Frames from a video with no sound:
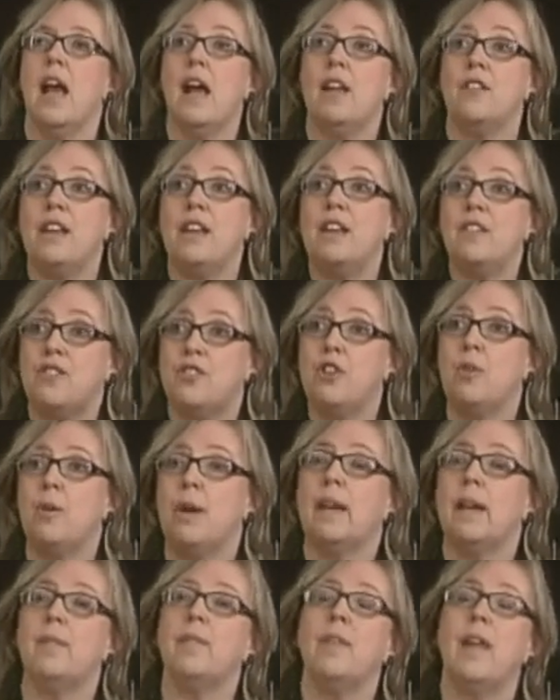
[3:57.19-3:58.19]
as is
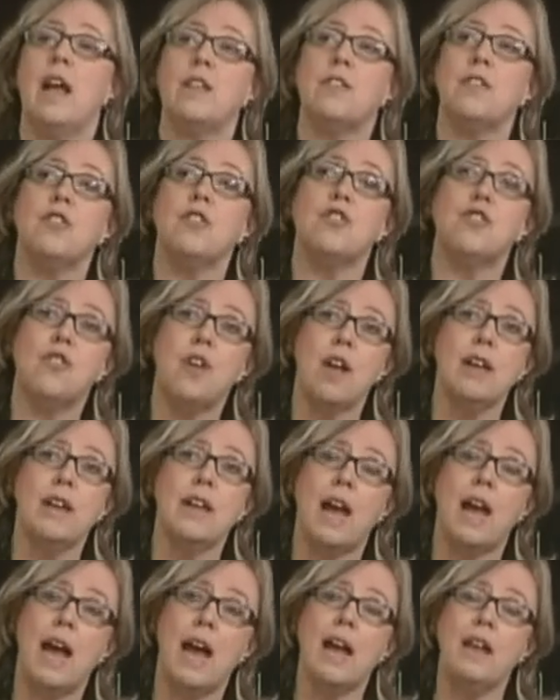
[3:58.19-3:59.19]
doing, as
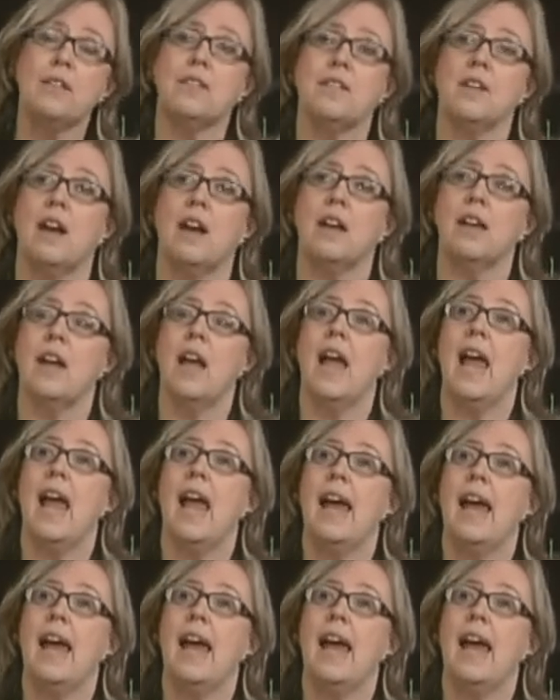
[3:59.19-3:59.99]
Australia has done,